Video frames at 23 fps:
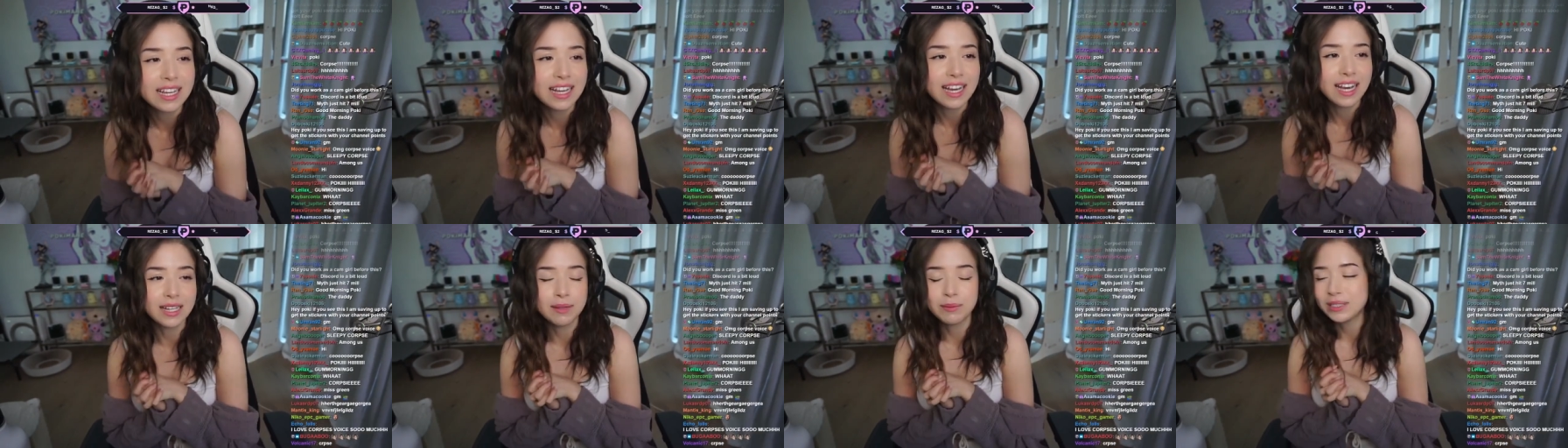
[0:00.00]

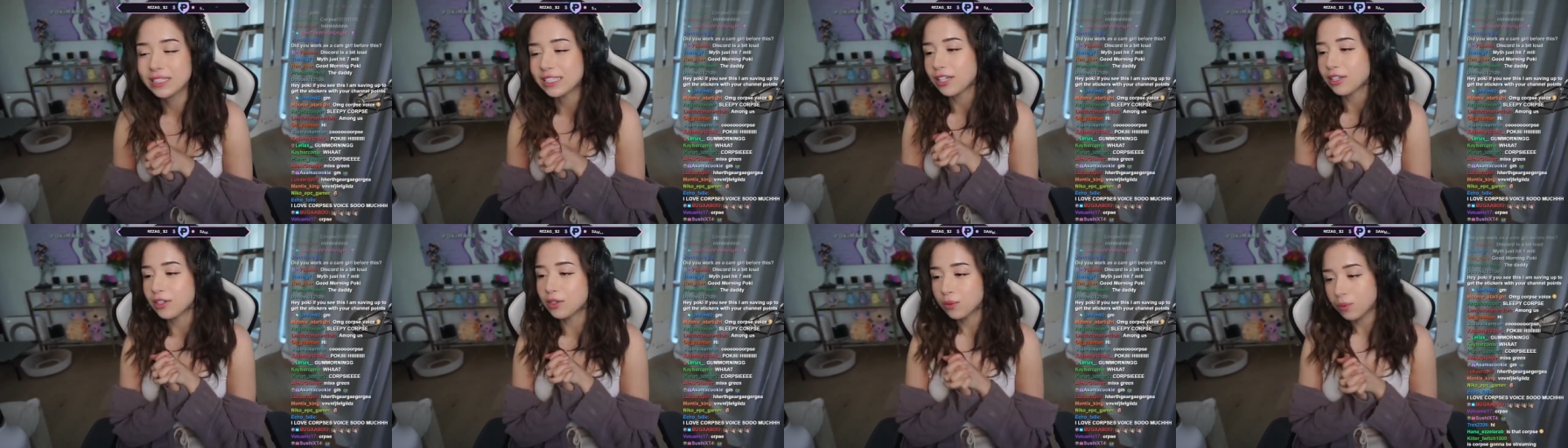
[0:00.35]
and let me
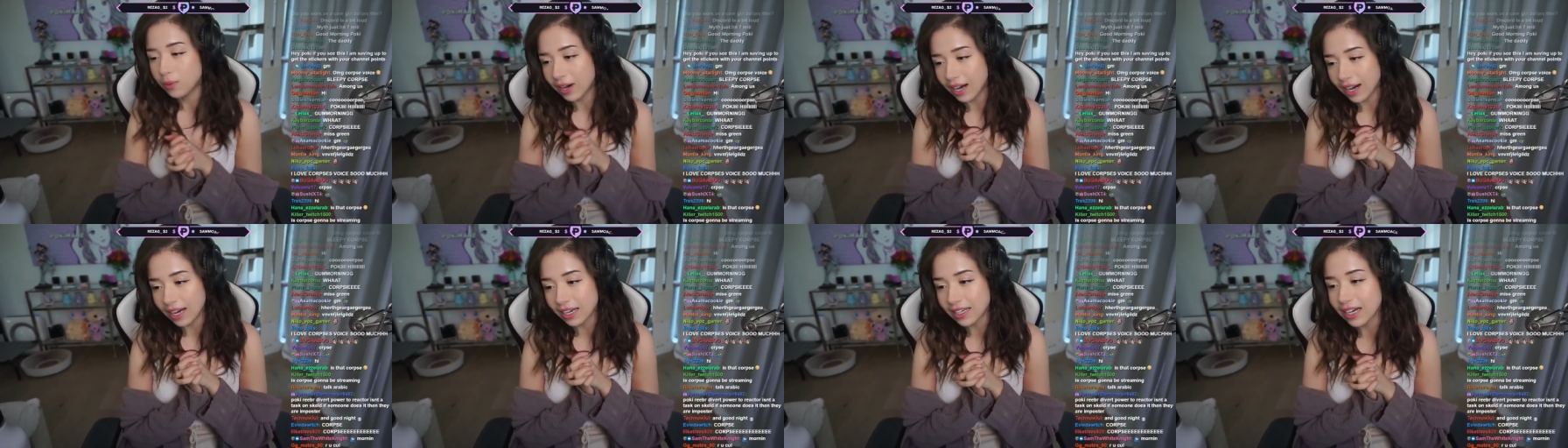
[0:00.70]
tell you
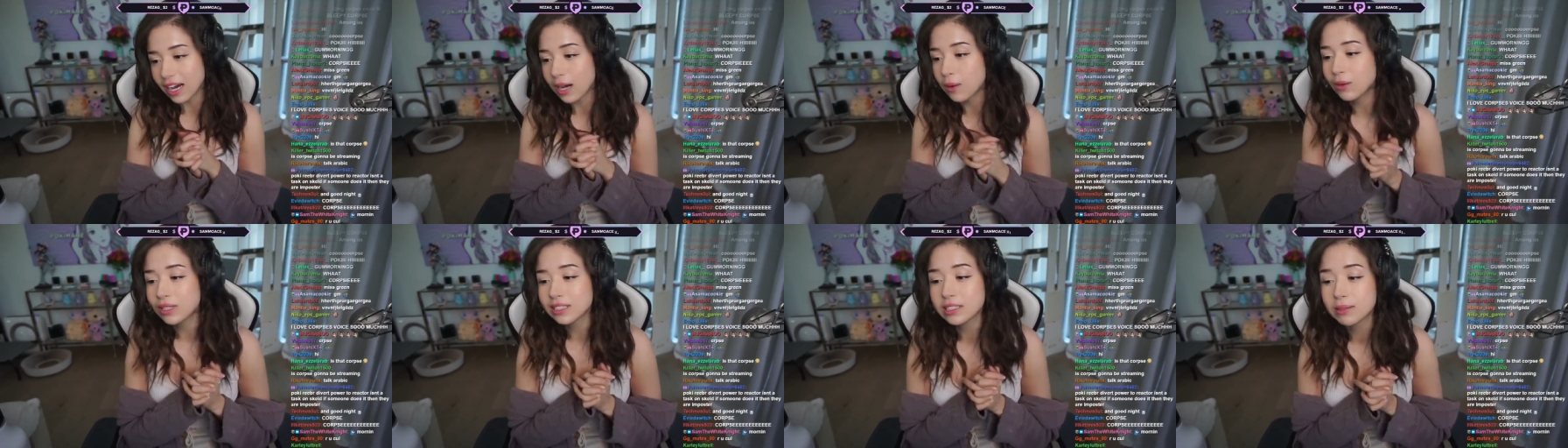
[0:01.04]
why.
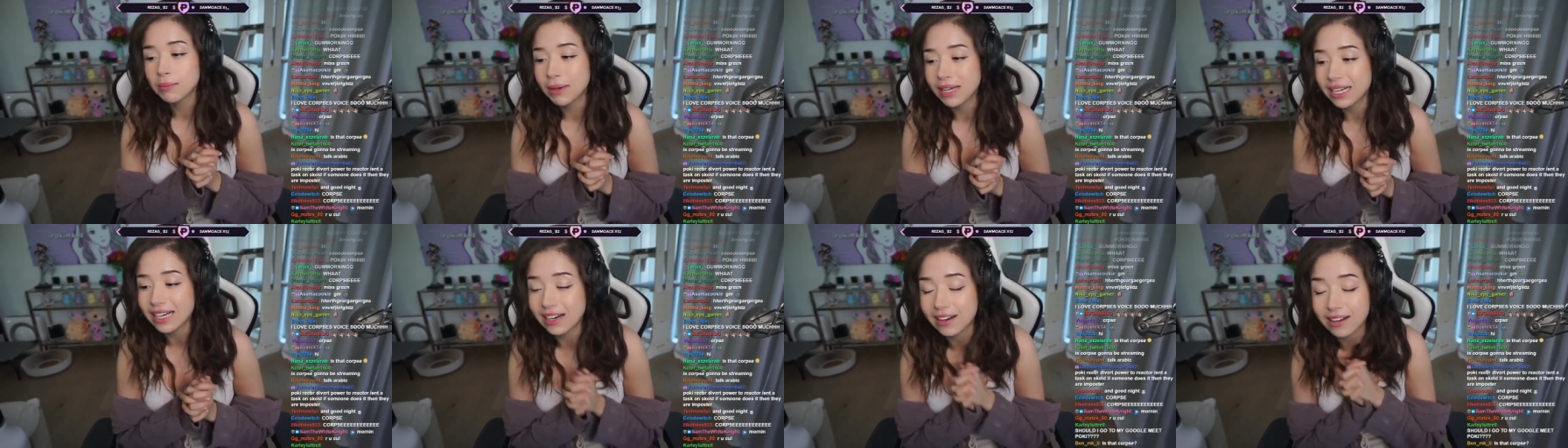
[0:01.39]
I went to
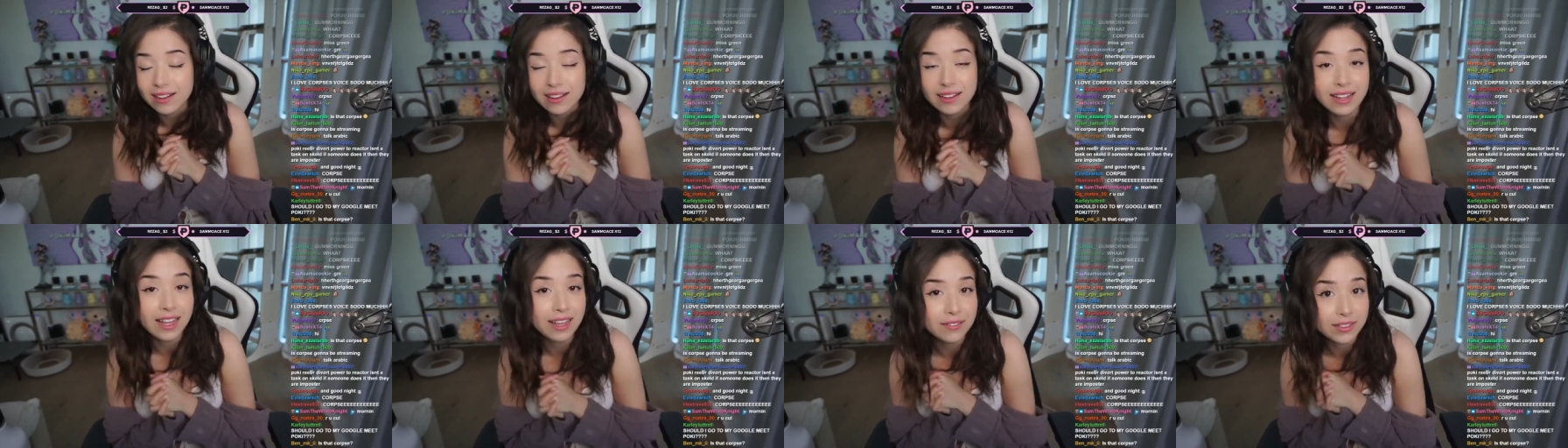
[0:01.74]
bed at
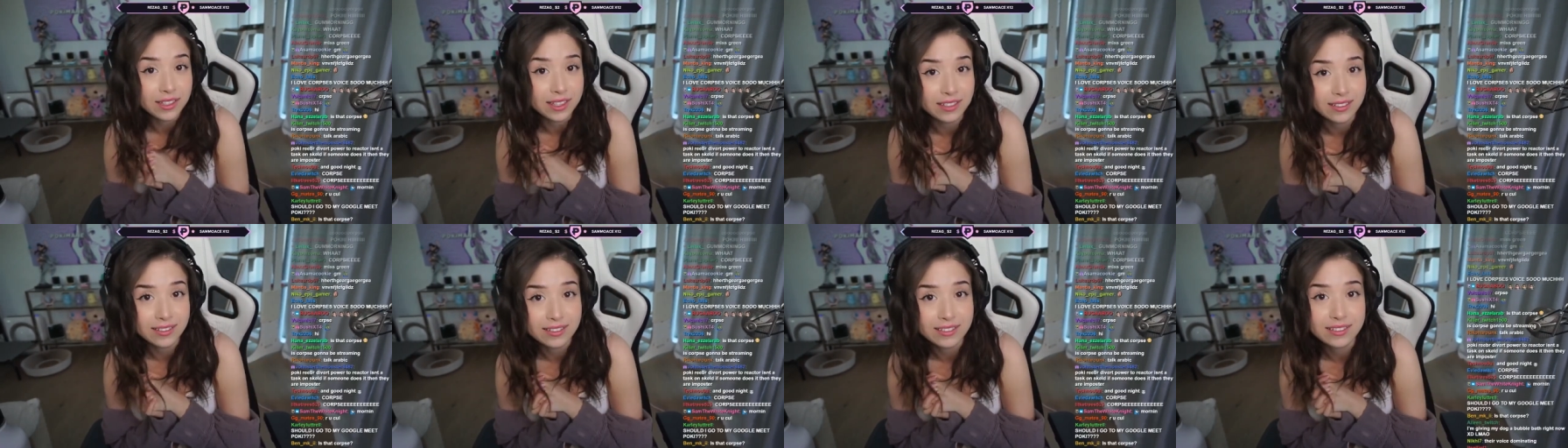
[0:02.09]

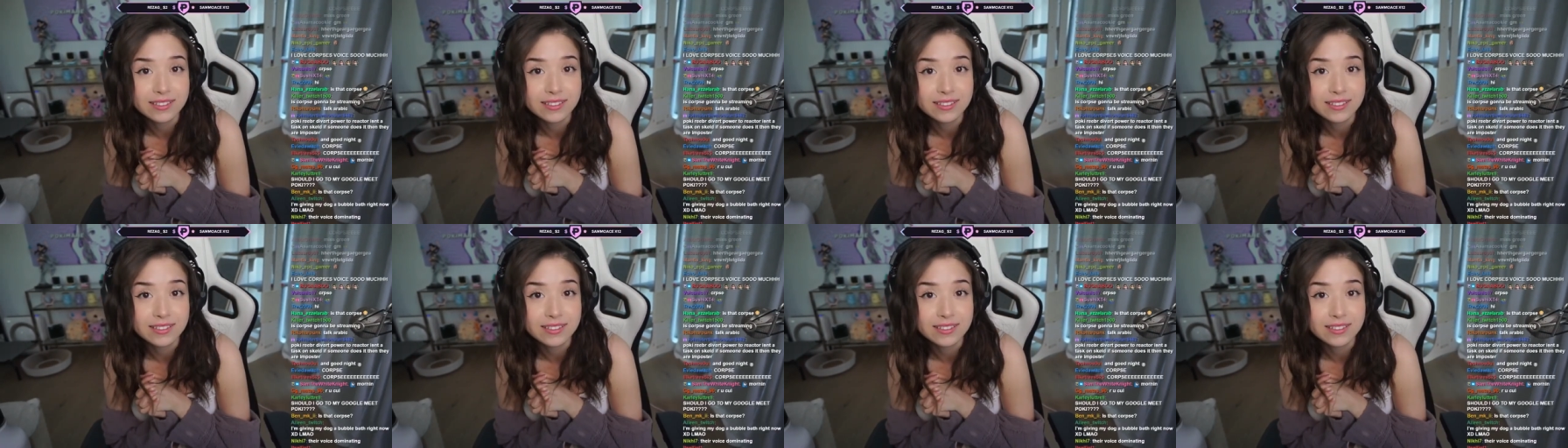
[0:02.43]
eleven.